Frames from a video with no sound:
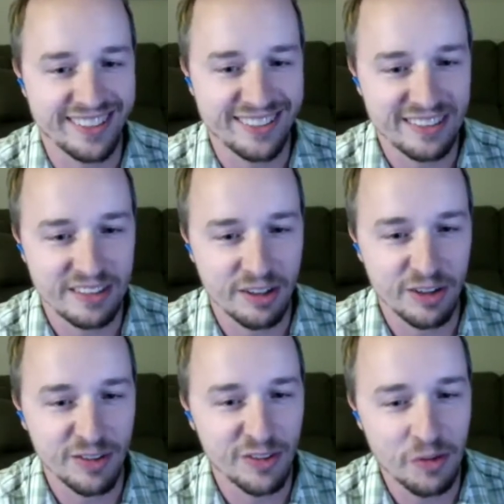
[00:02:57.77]
So
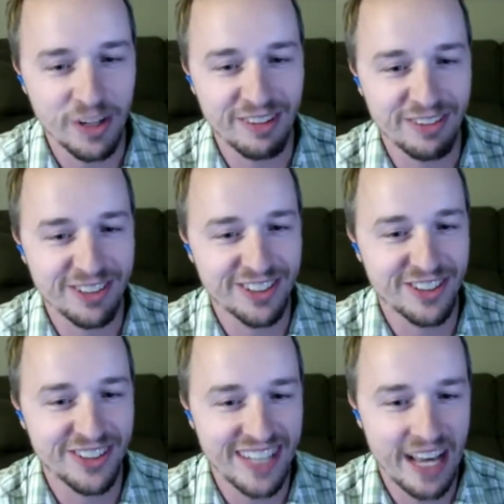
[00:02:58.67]
whatever they're
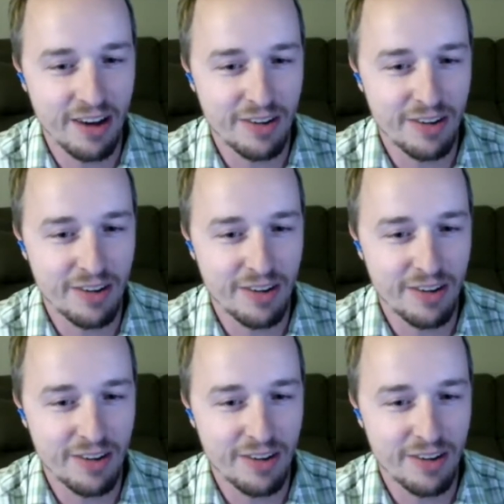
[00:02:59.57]
doing now